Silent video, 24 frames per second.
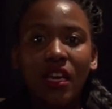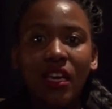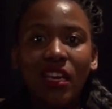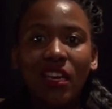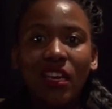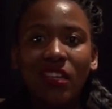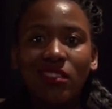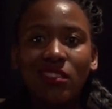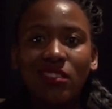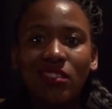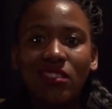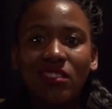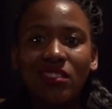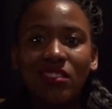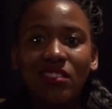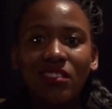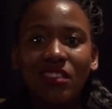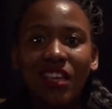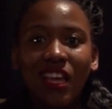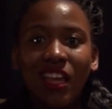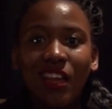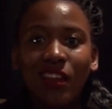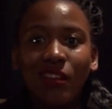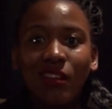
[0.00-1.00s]
it's,
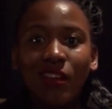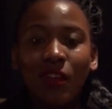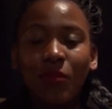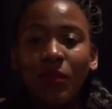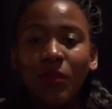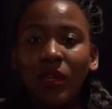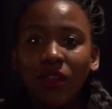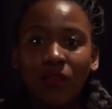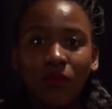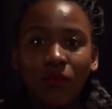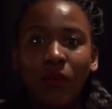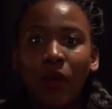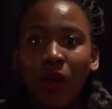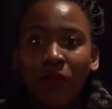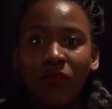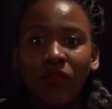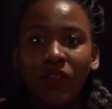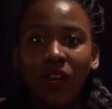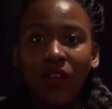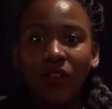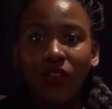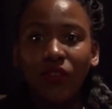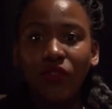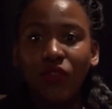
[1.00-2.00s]
and I mean, I've
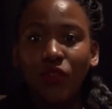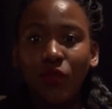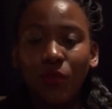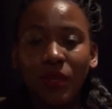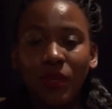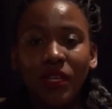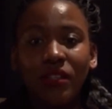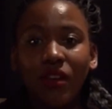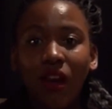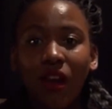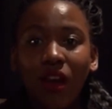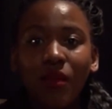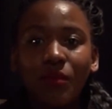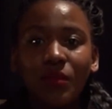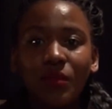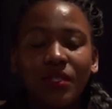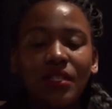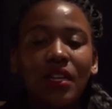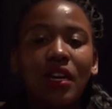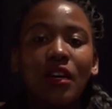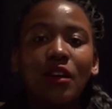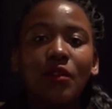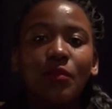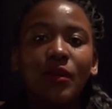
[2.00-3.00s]
done it so many times
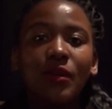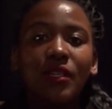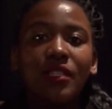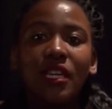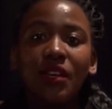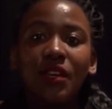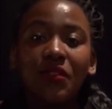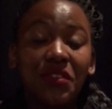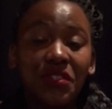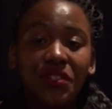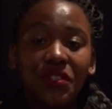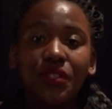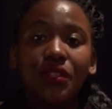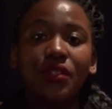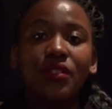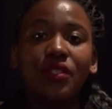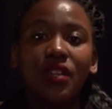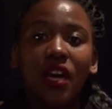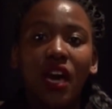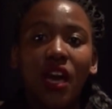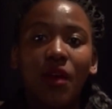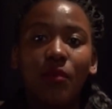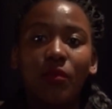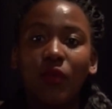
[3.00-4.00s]
now, but every single
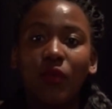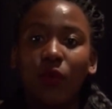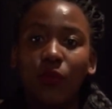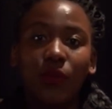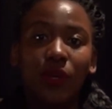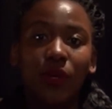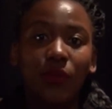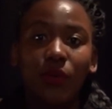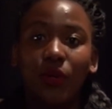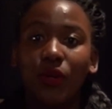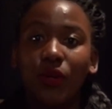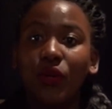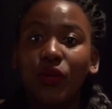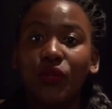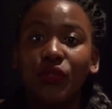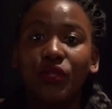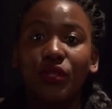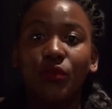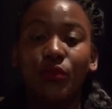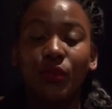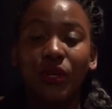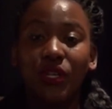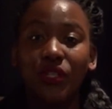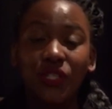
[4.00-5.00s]
time we rehearse
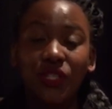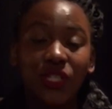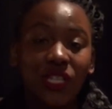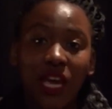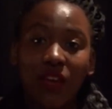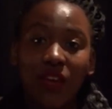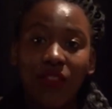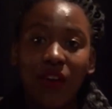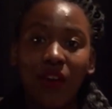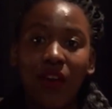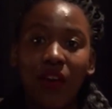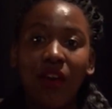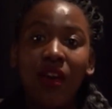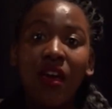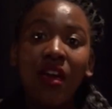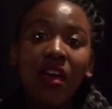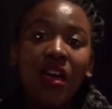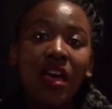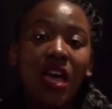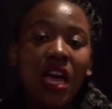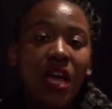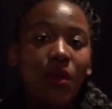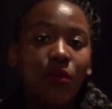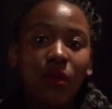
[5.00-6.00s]
and we're together
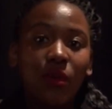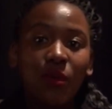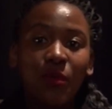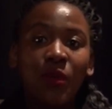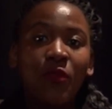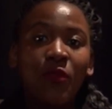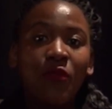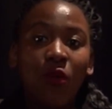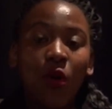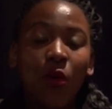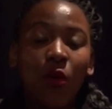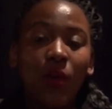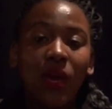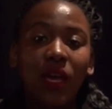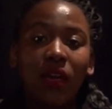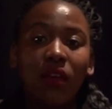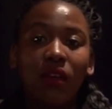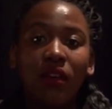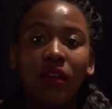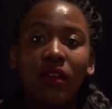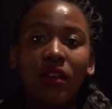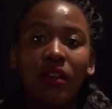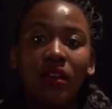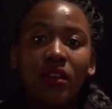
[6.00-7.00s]
and we're
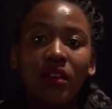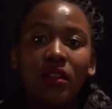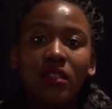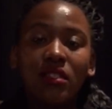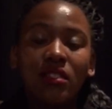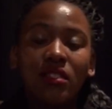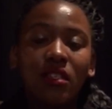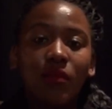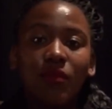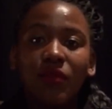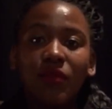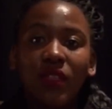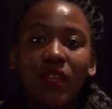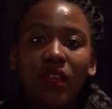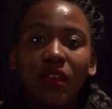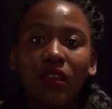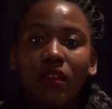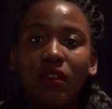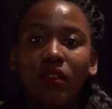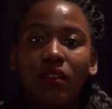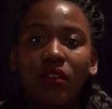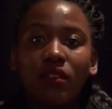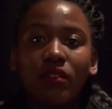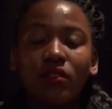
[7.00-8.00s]
performing something
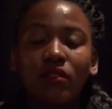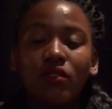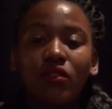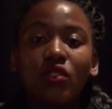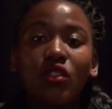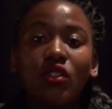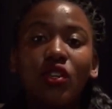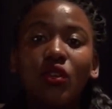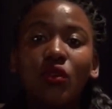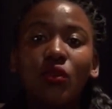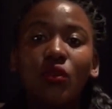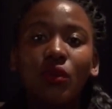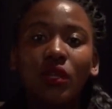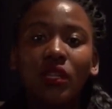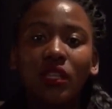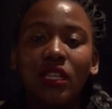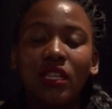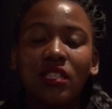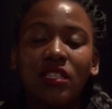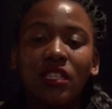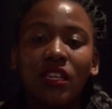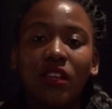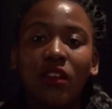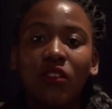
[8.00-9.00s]
new, and
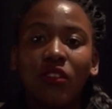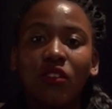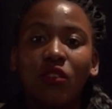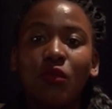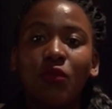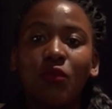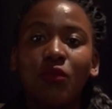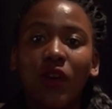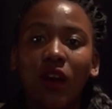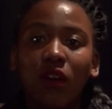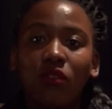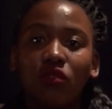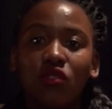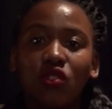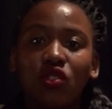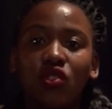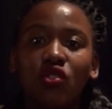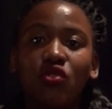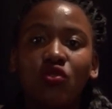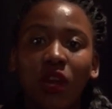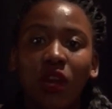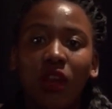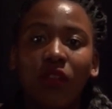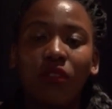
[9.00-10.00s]
there's like a newfound
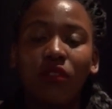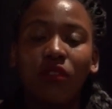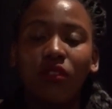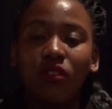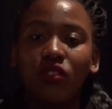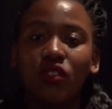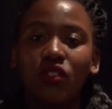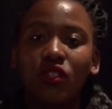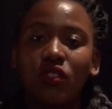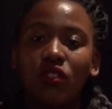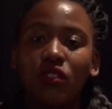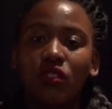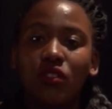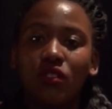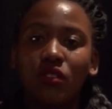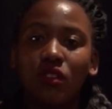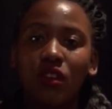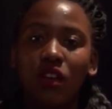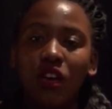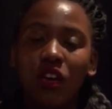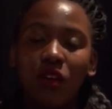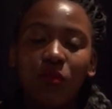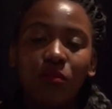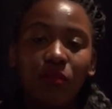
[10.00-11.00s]
strength just
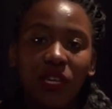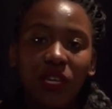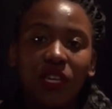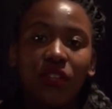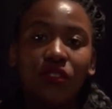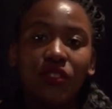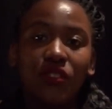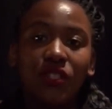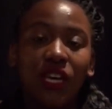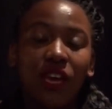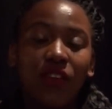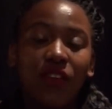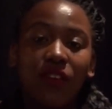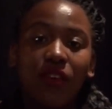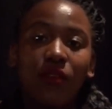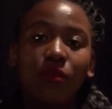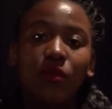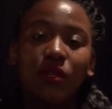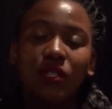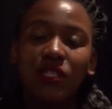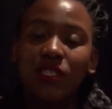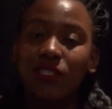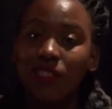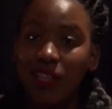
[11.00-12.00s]
being together,
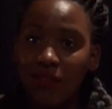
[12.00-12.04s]
which is